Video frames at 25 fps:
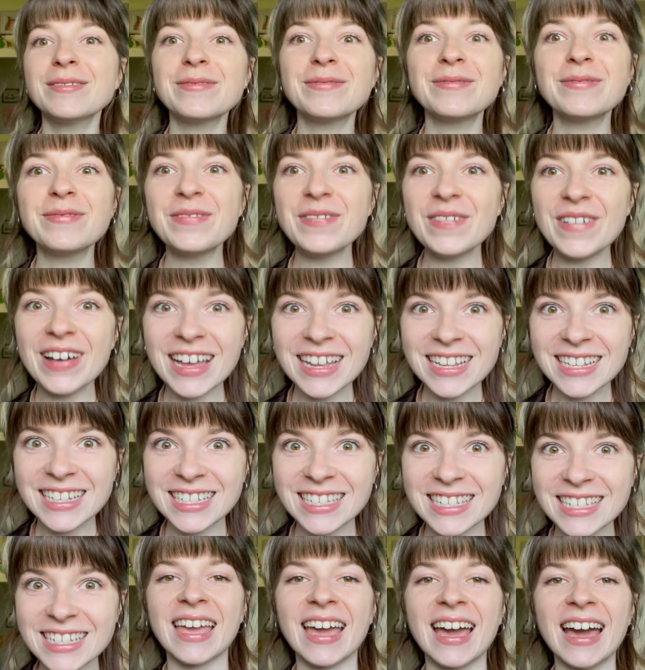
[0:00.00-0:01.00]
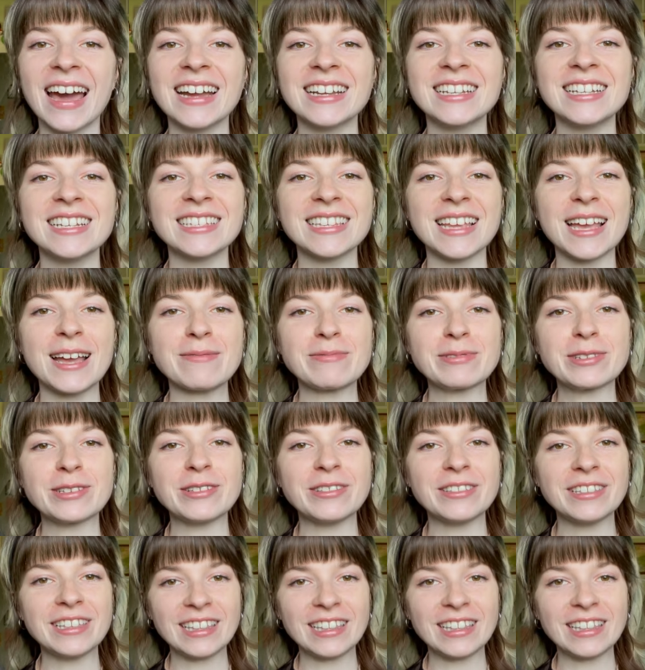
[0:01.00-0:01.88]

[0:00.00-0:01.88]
what? I just absolutely